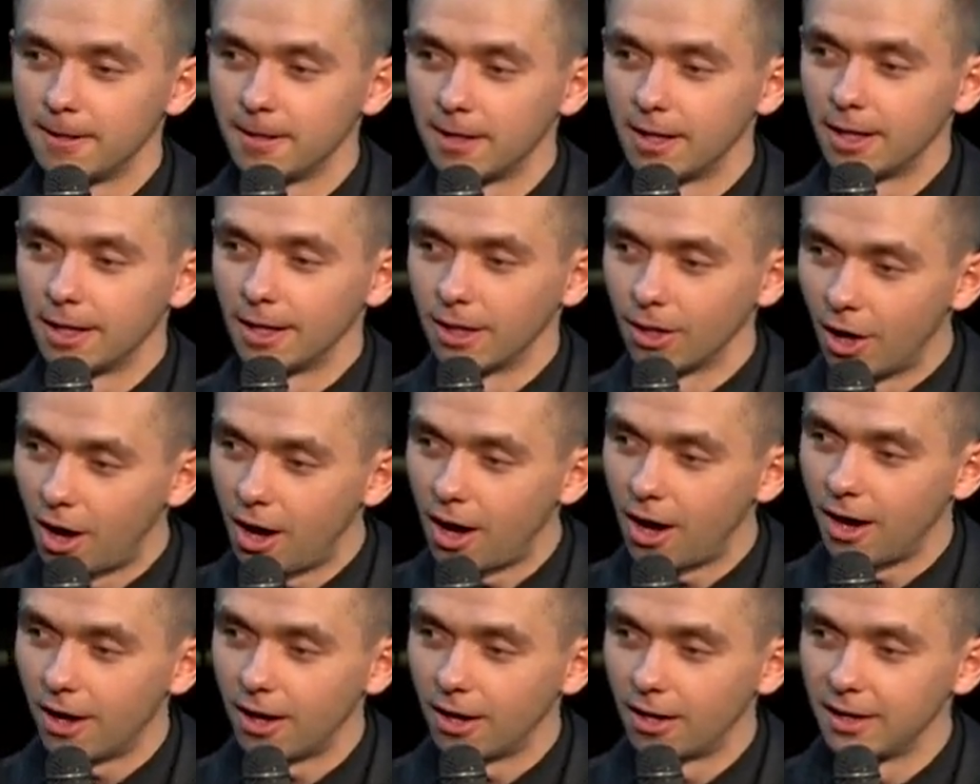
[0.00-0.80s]

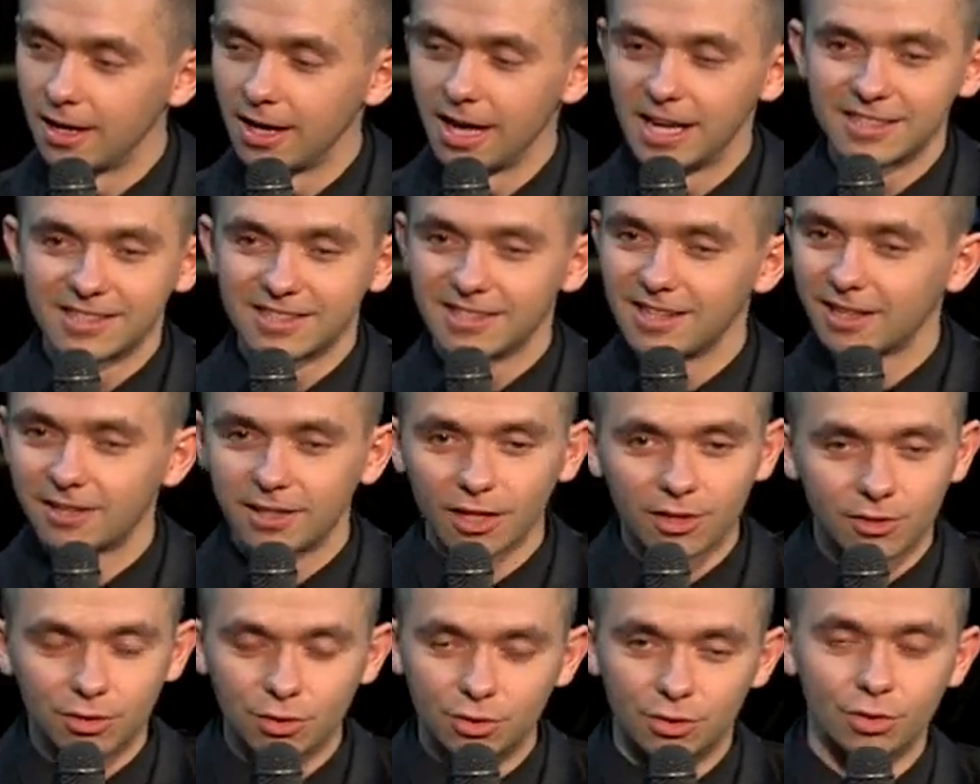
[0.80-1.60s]
Law has
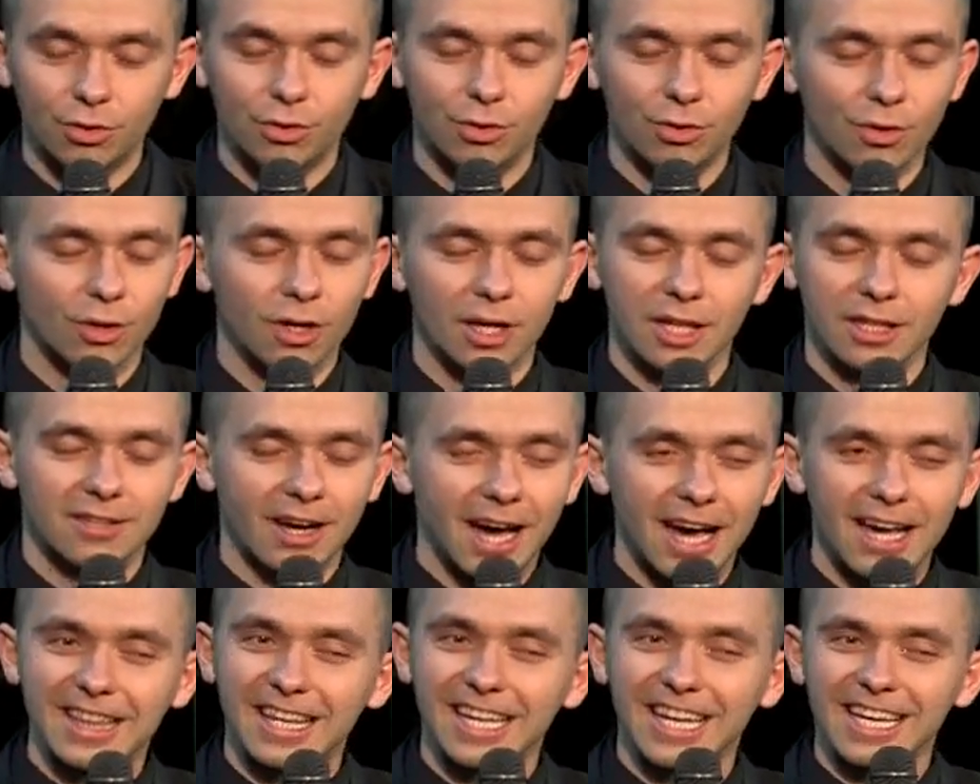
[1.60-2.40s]
nothing to do,
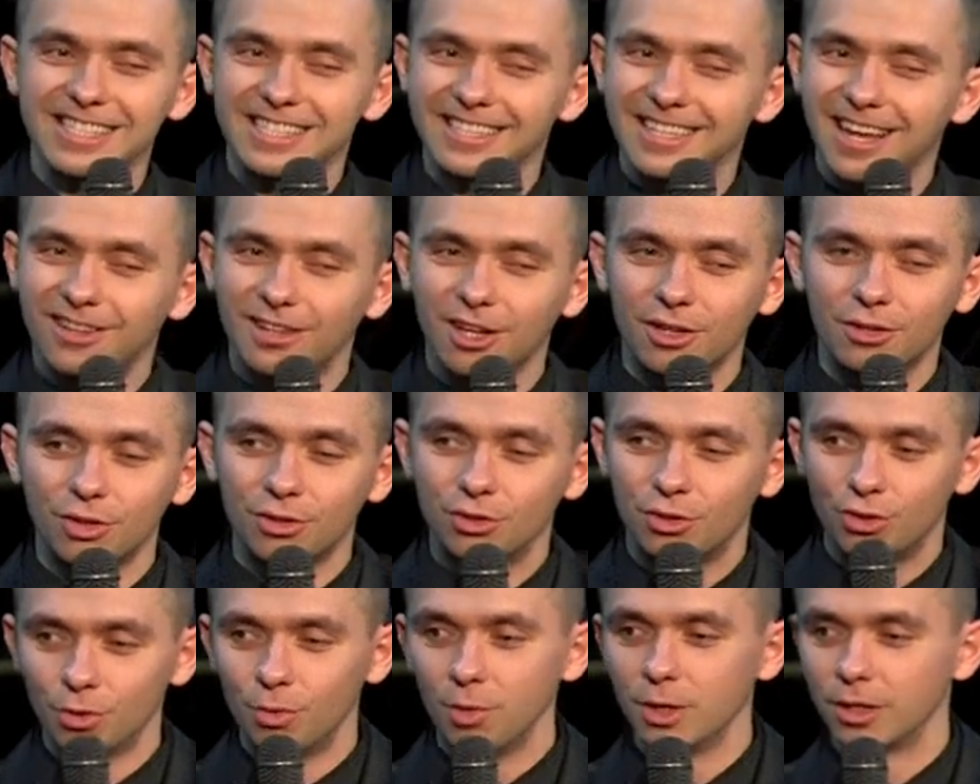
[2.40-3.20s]
tithing has nothing to
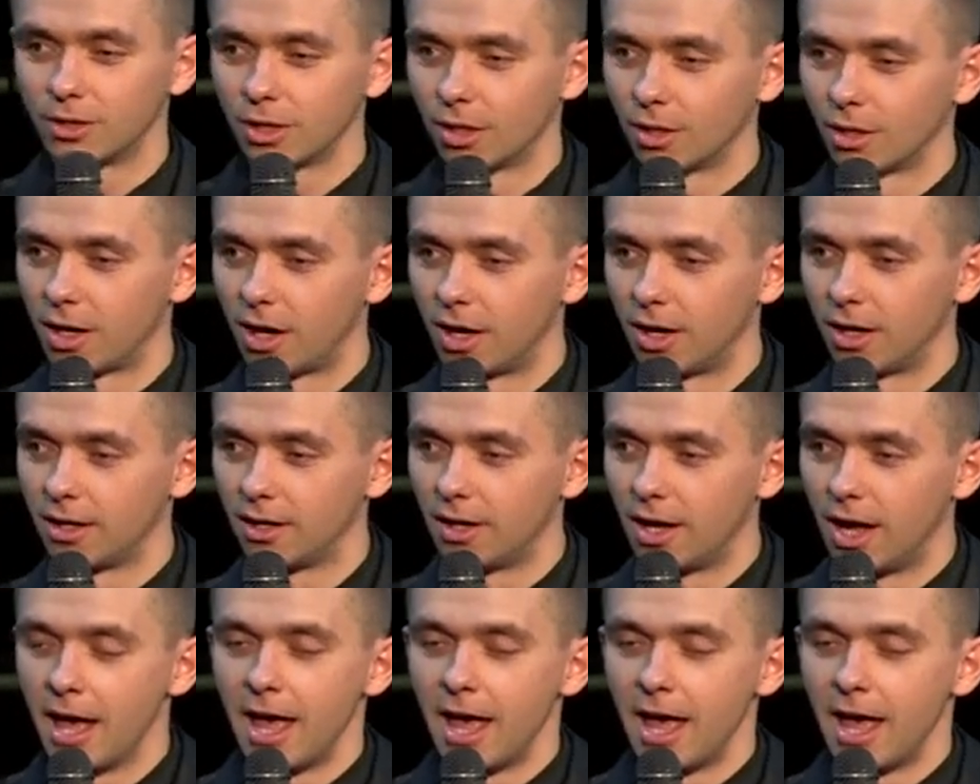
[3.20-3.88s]
do with the law.